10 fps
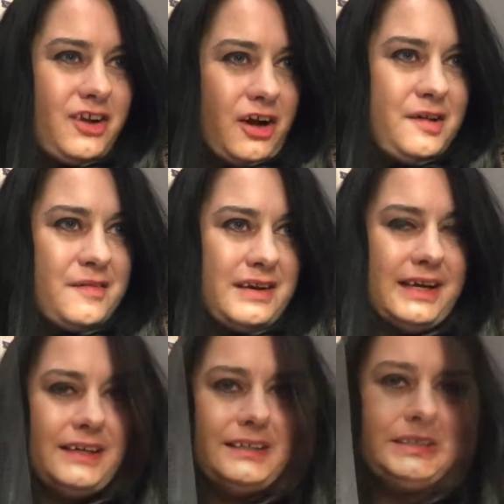
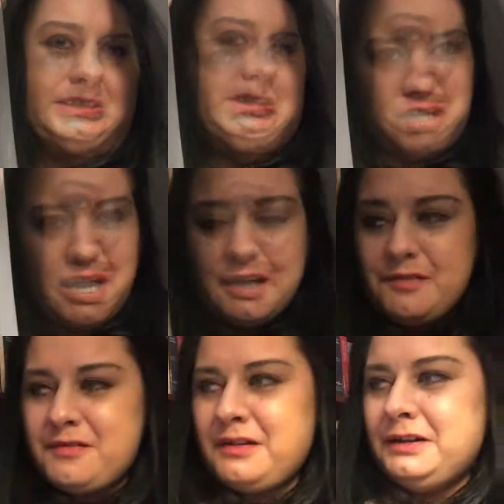nicely, such
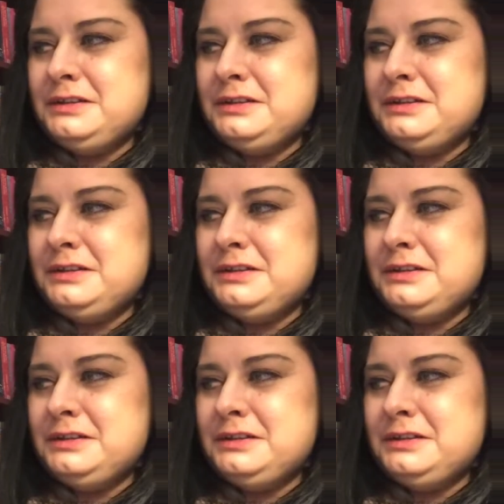as,